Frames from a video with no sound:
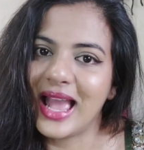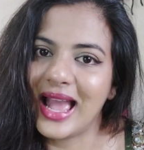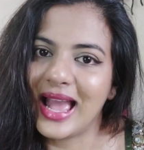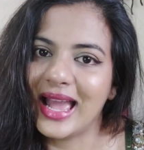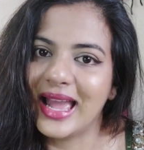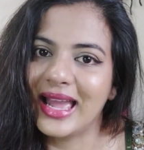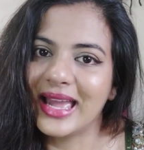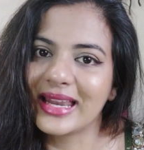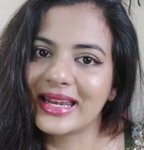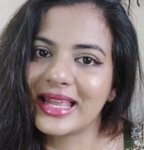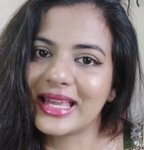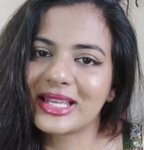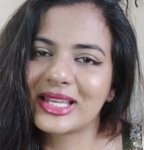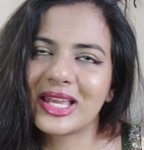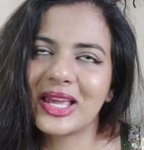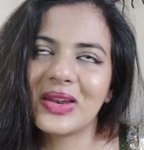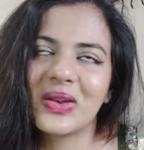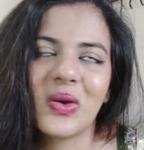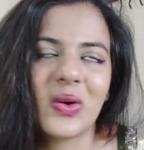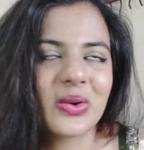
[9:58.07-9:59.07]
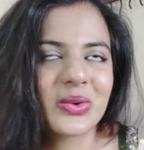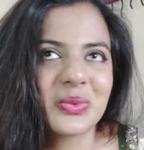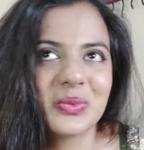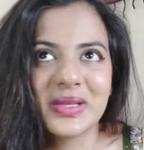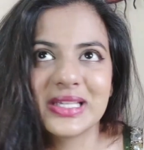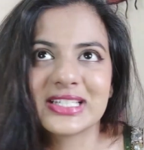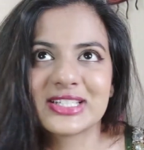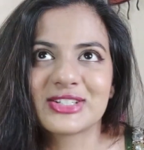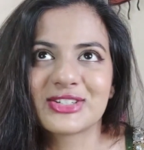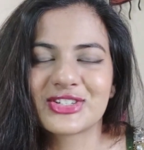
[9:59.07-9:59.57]
and I cannot
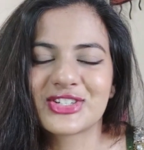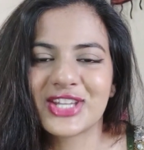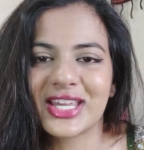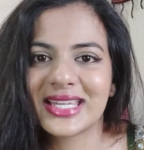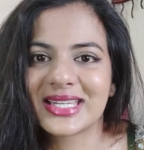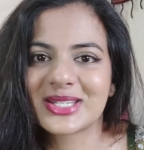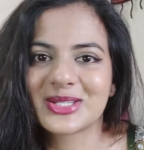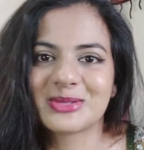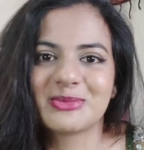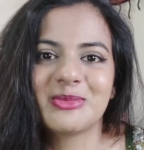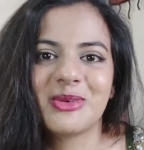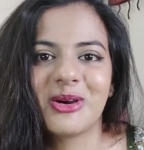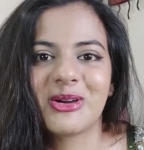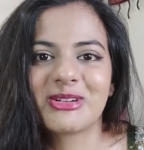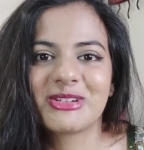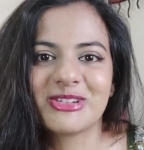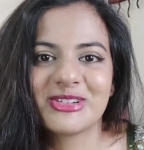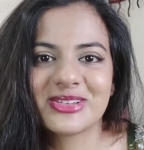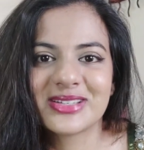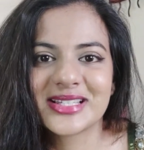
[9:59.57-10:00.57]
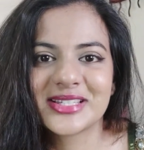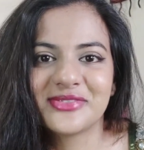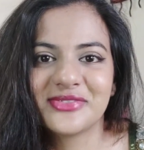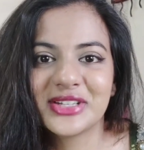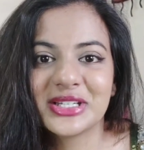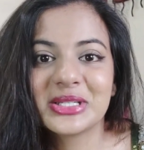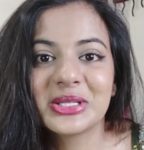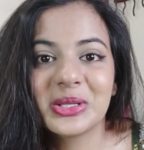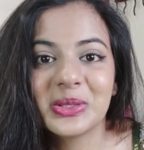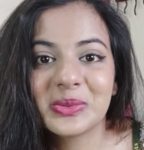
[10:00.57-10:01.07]
wait to share tomorrow's
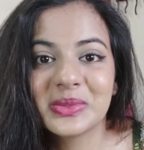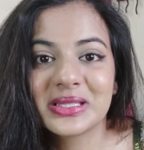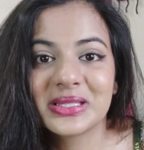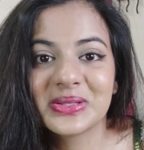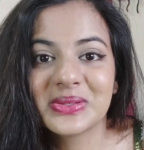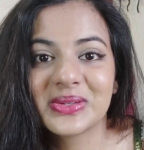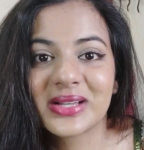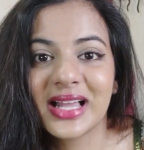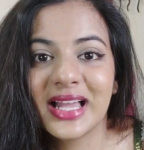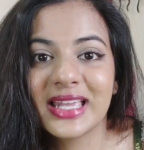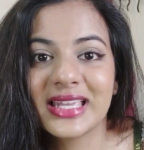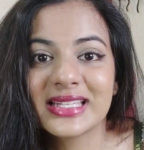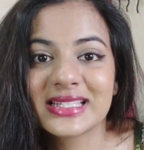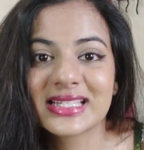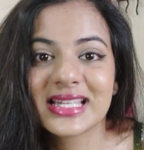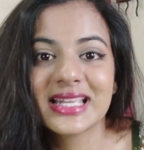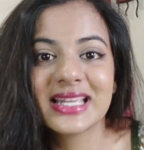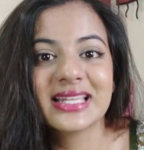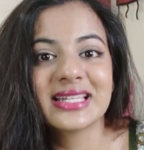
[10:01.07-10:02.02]
video with you guys.